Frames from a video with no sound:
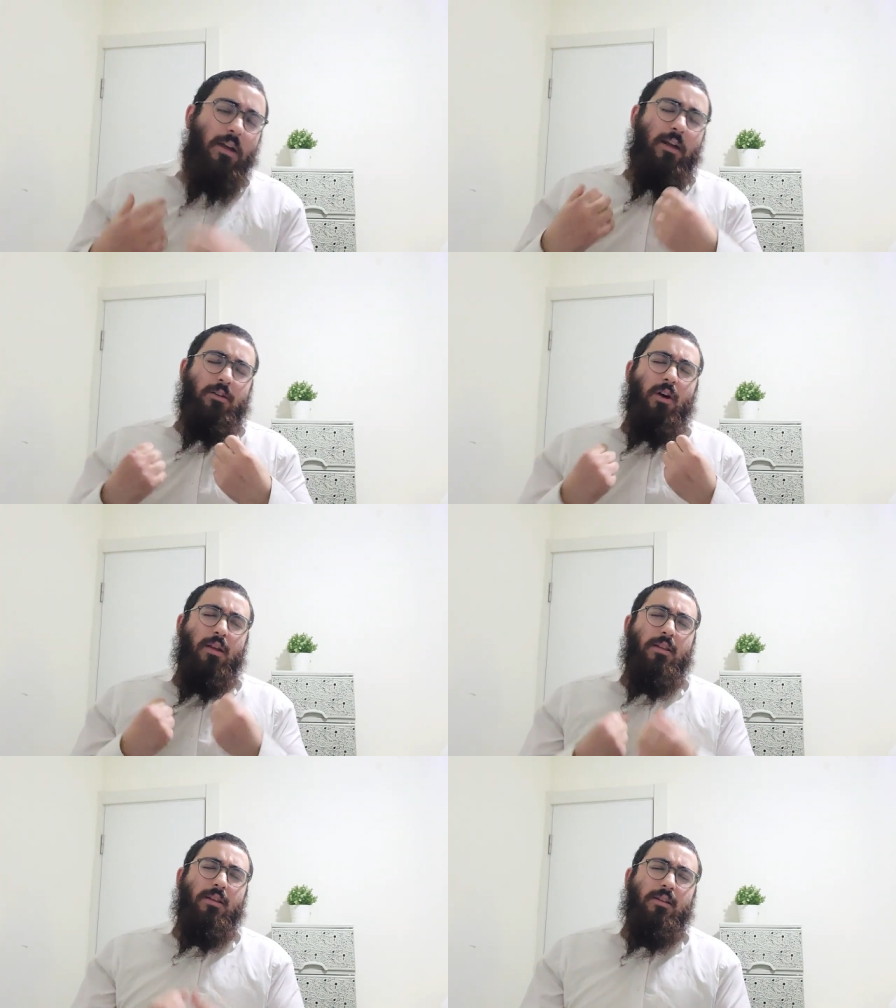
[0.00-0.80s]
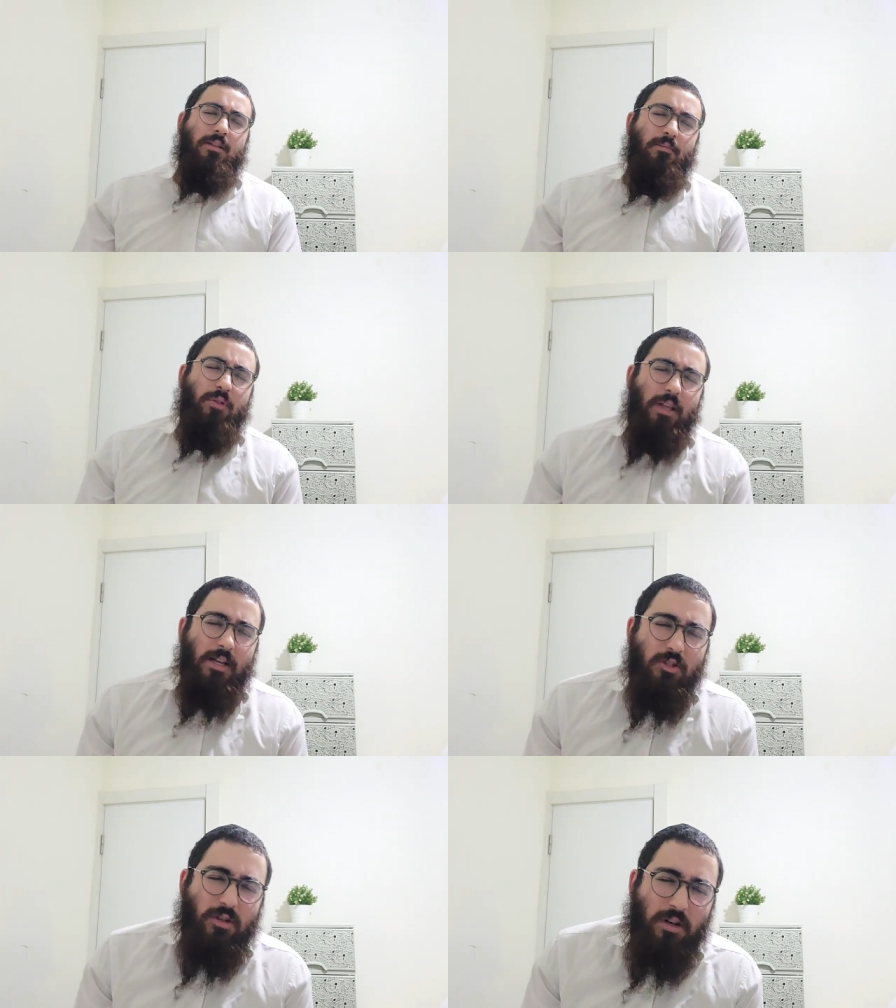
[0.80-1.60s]
and godliness and
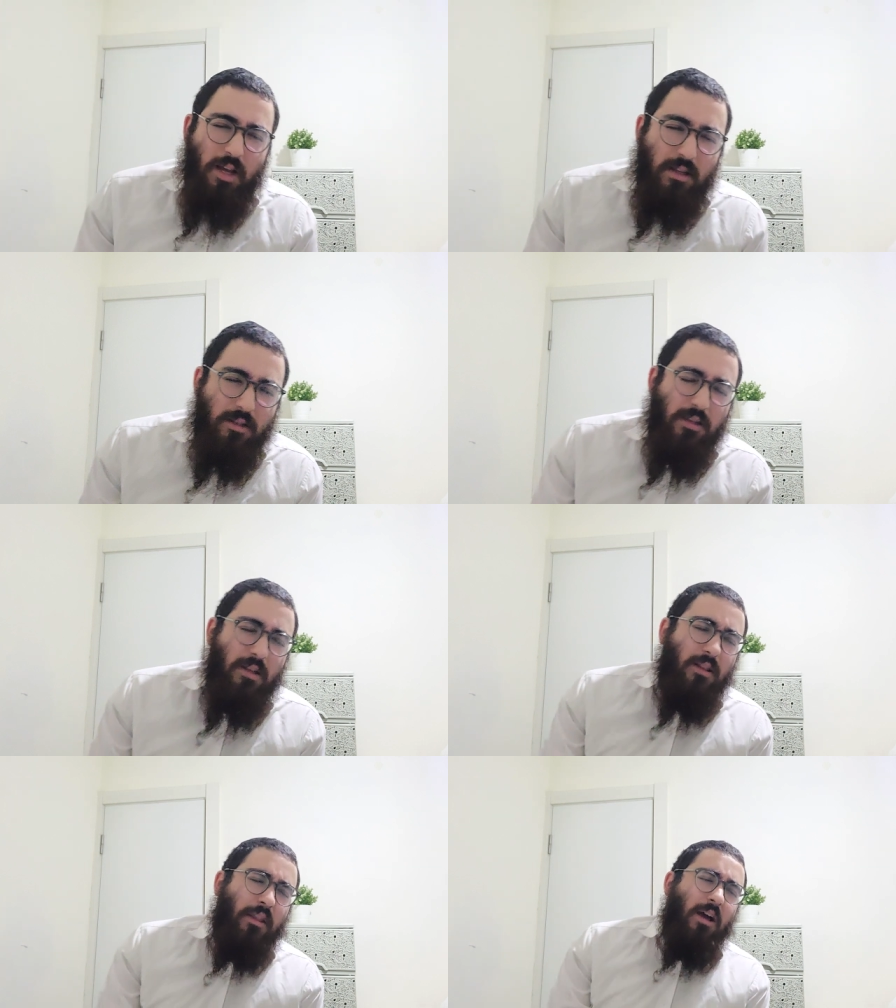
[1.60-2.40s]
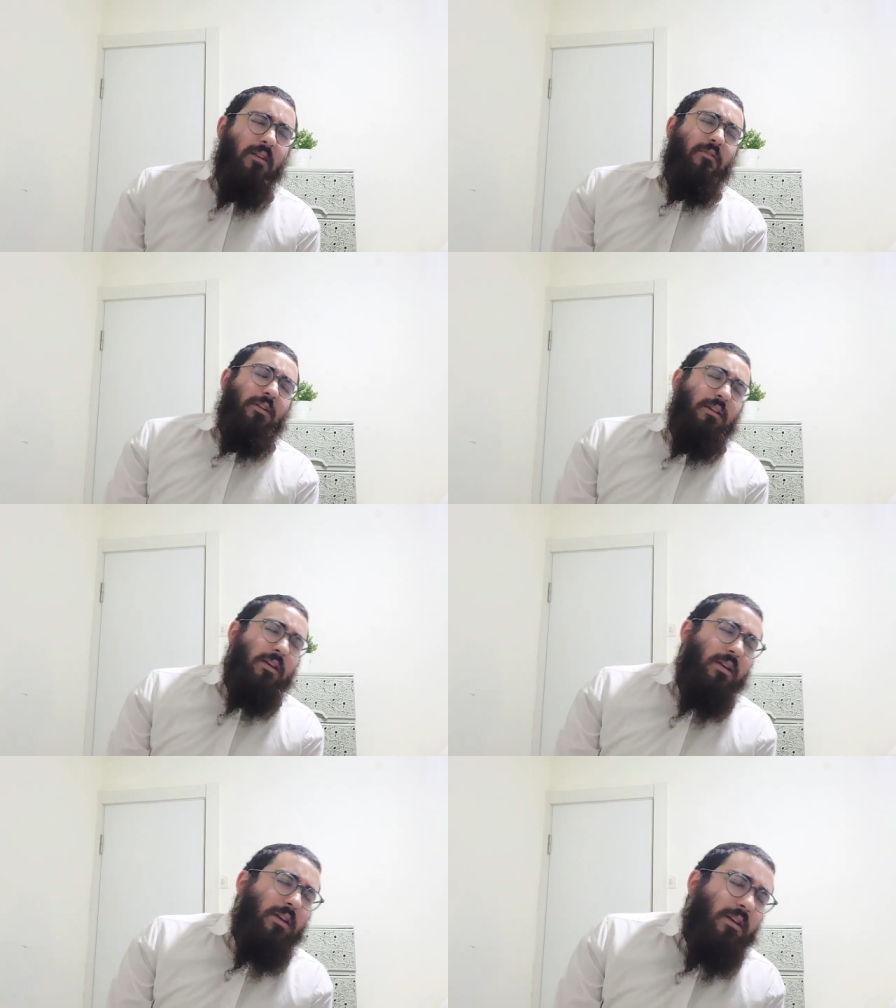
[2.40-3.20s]
pleasure and love and
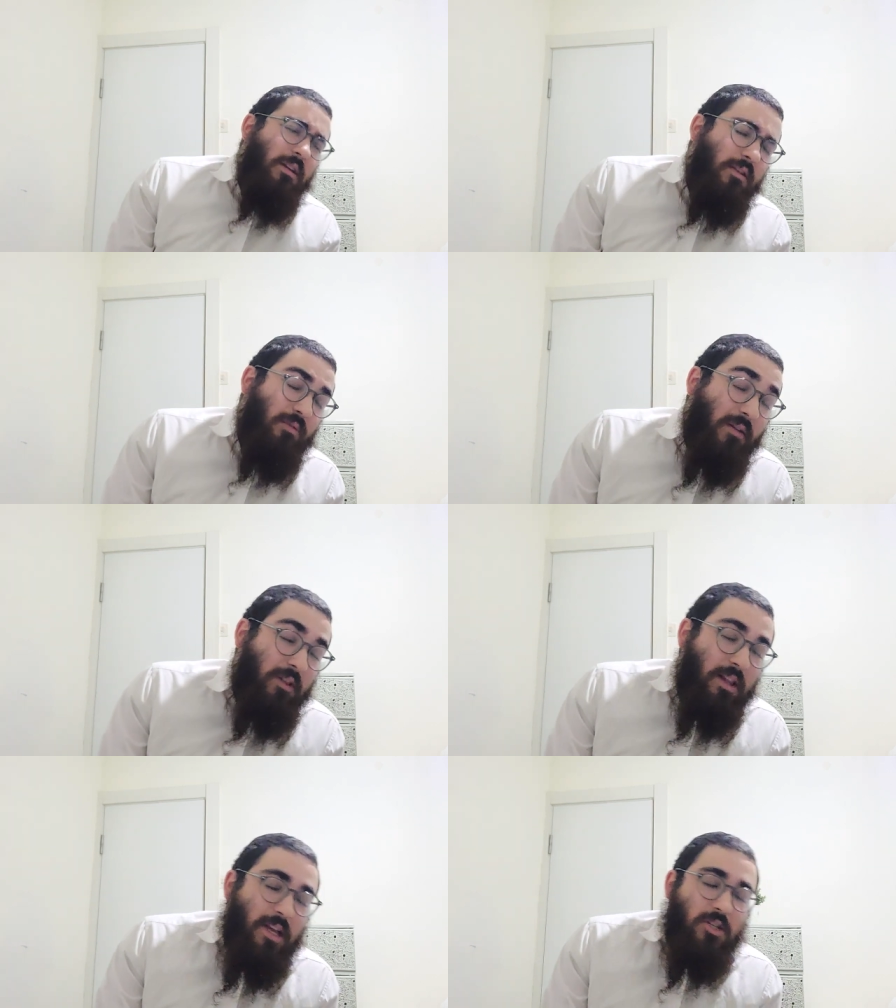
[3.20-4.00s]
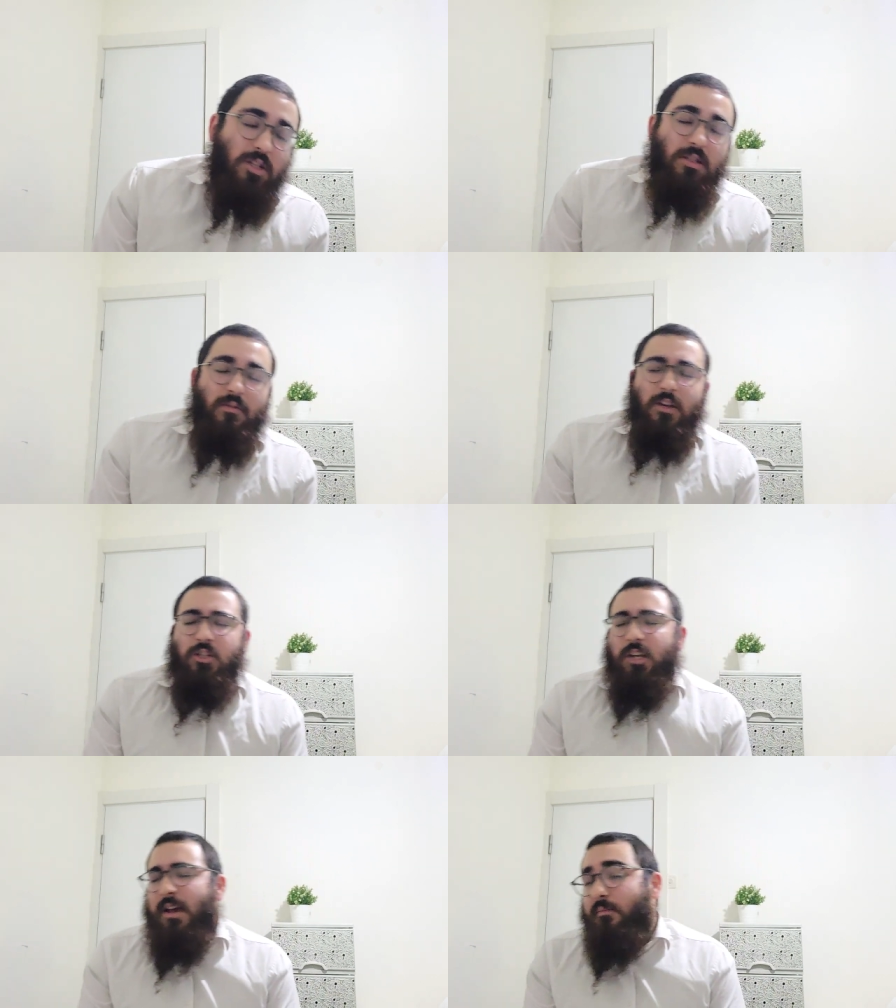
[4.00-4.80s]
revelations of
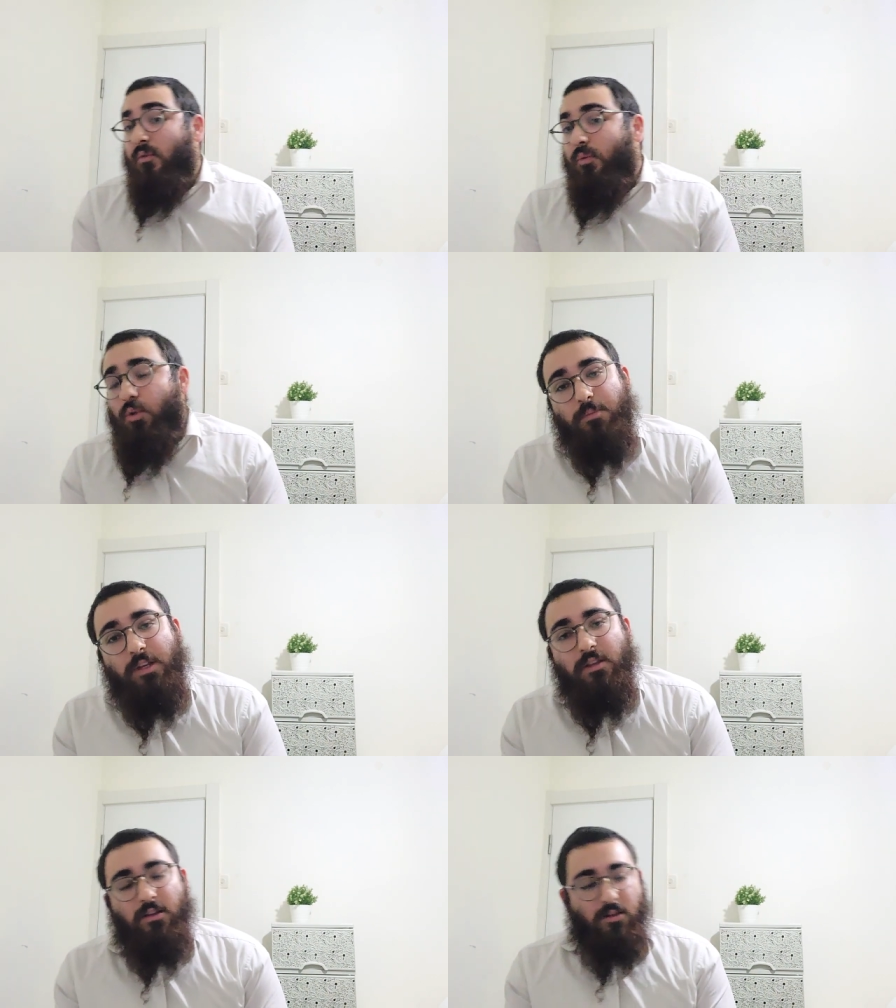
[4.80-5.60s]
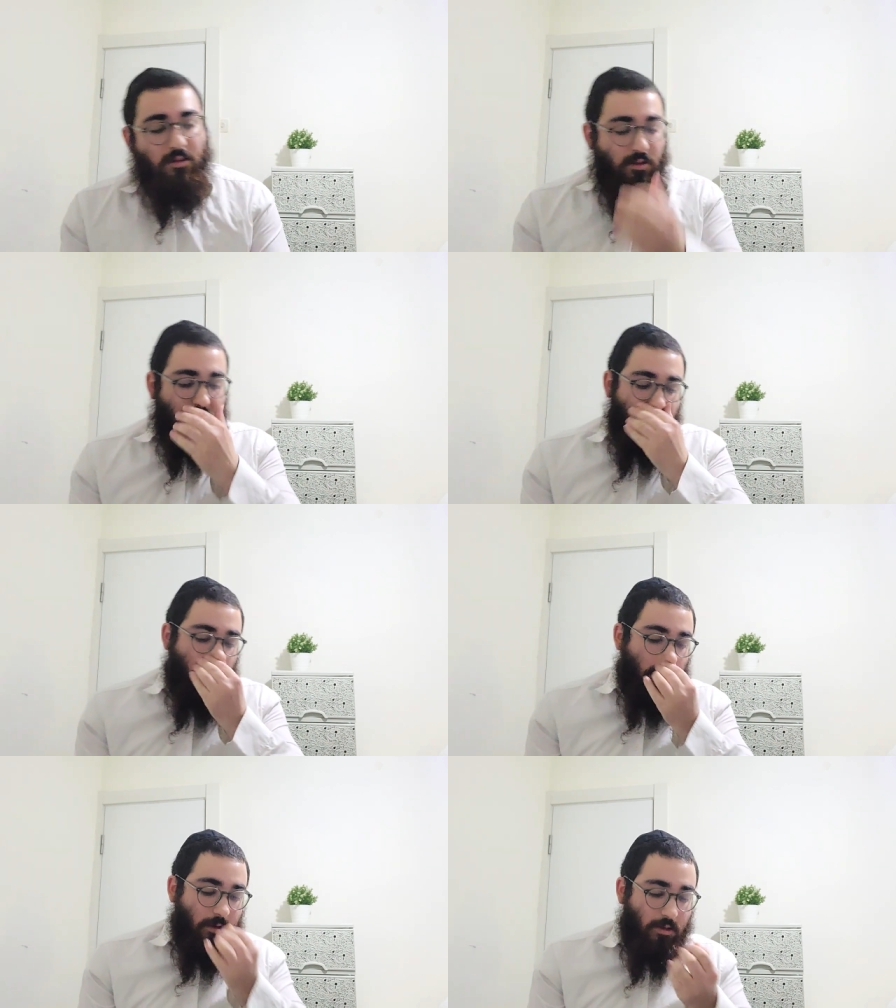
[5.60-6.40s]
Hashem will be the the,
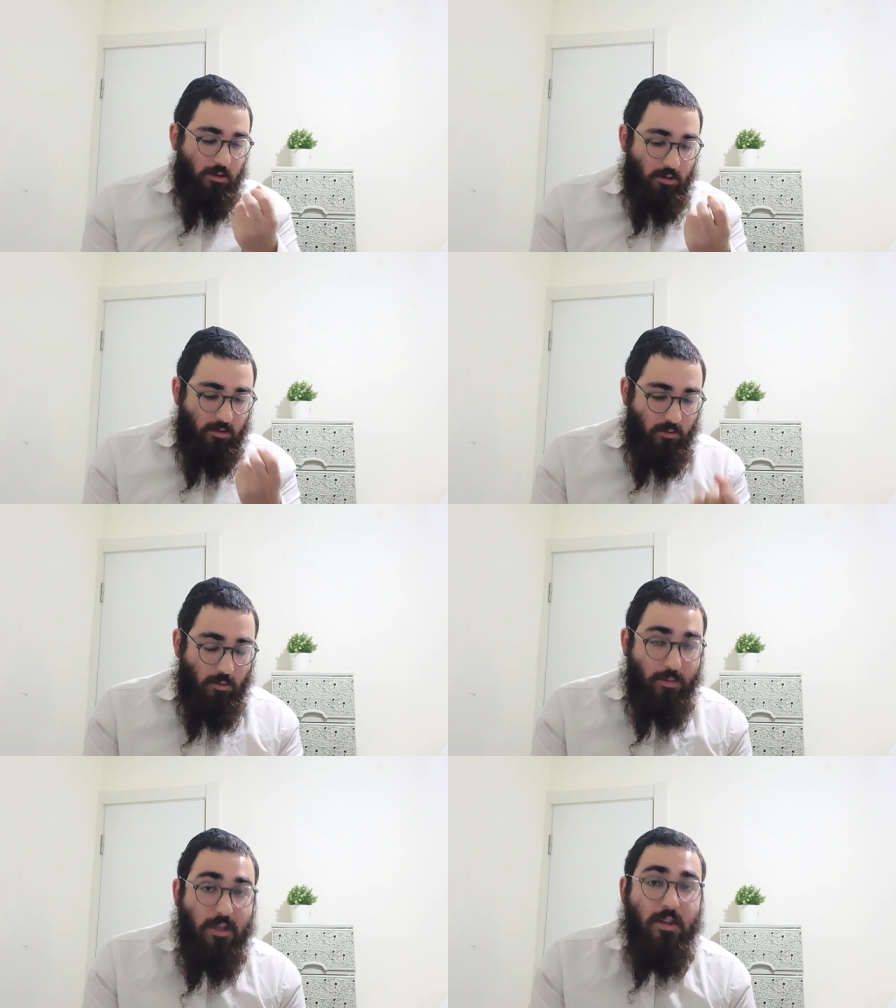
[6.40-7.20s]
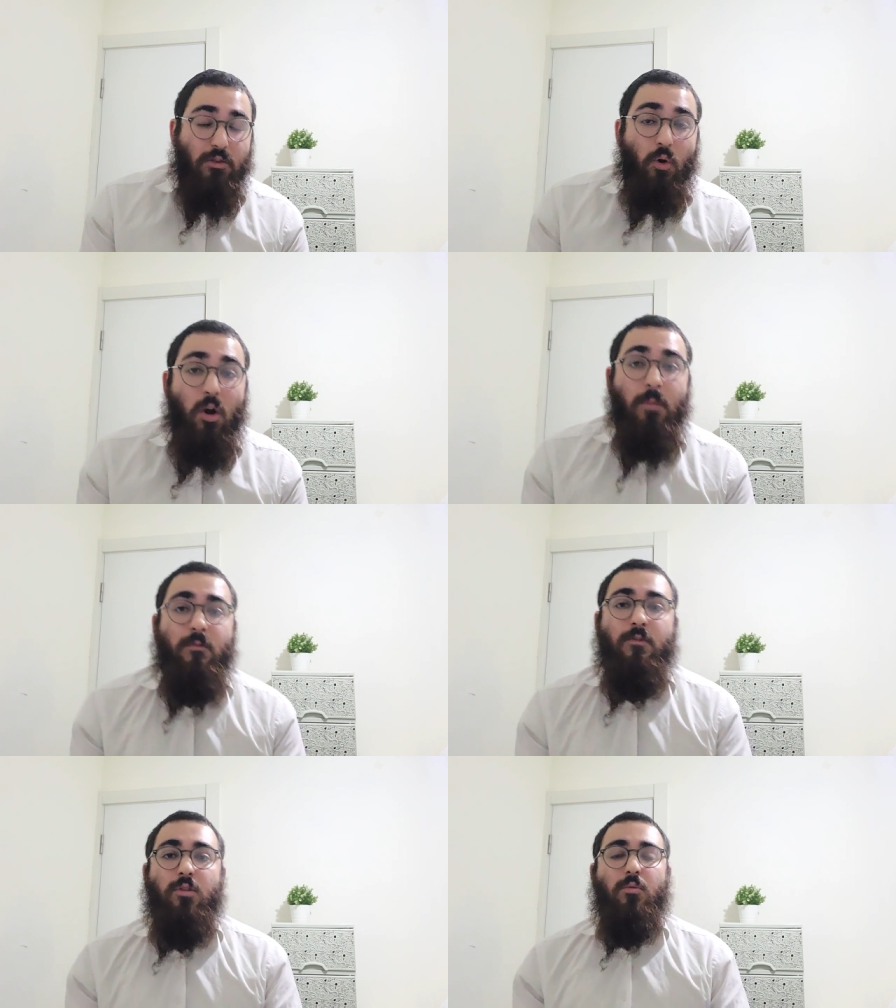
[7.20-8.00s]
the will be the
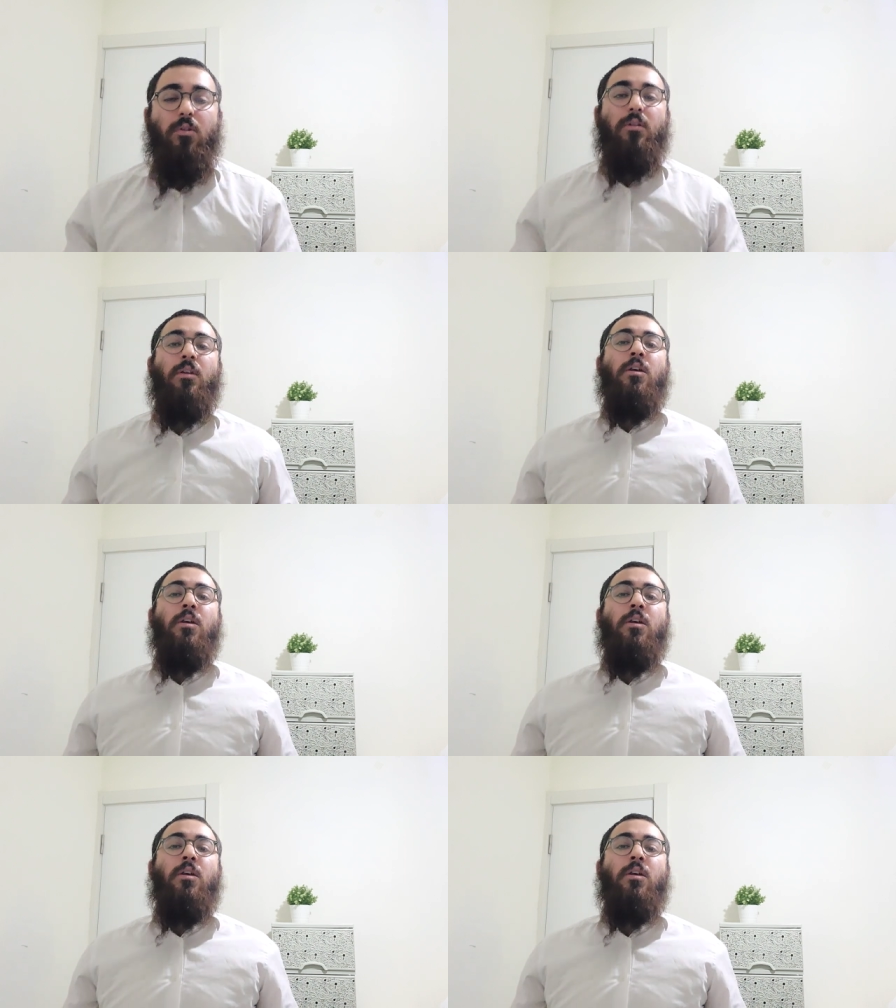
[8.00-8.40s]
norm for the world.